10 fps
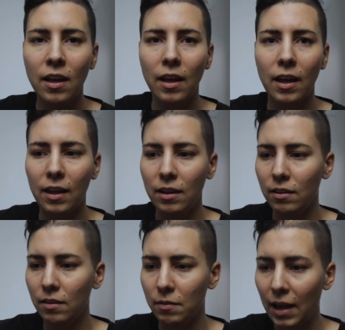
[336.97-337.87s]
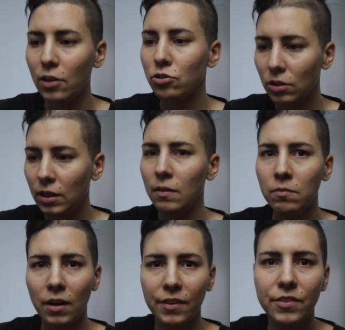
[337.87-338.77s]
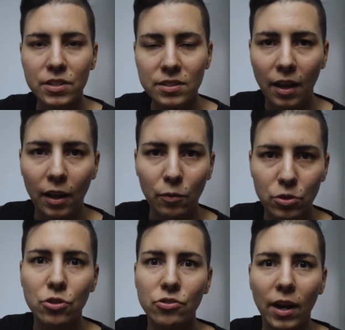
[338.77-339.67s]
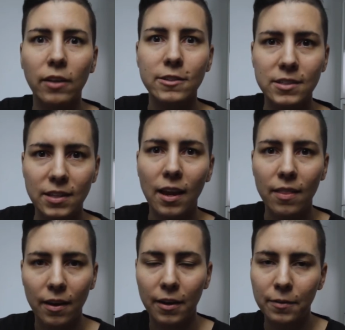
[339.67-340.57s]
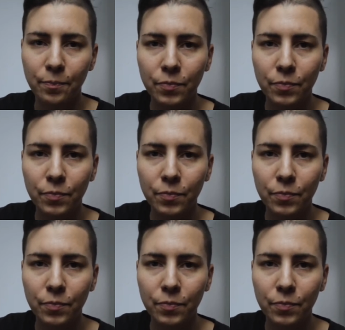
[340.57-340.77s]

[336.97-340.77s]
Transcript: and actually understand what you're trying to say there.